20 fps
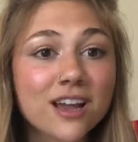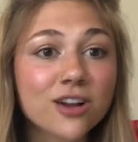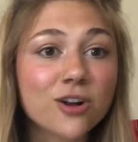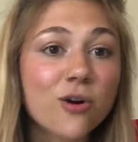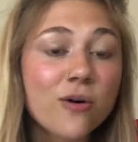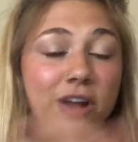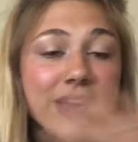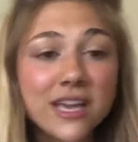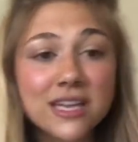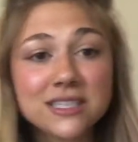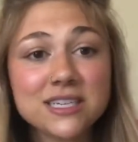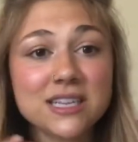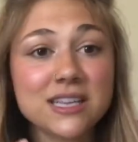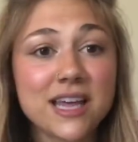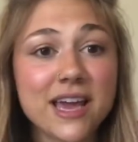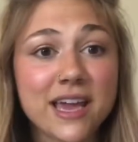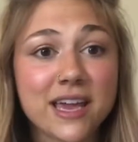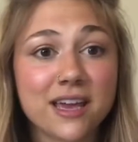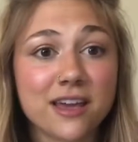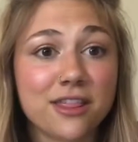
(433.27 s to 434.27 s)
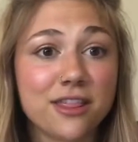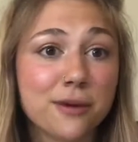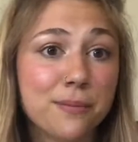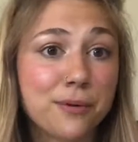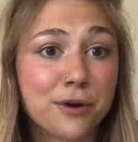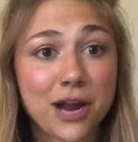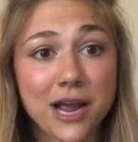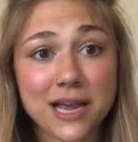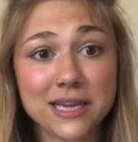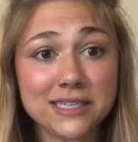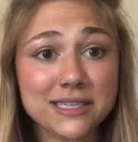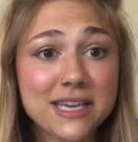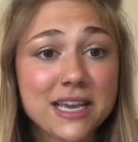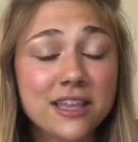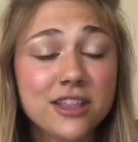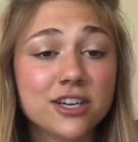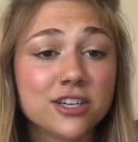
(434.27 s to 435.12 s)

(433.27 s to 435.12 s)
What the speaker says: going into like the pricing,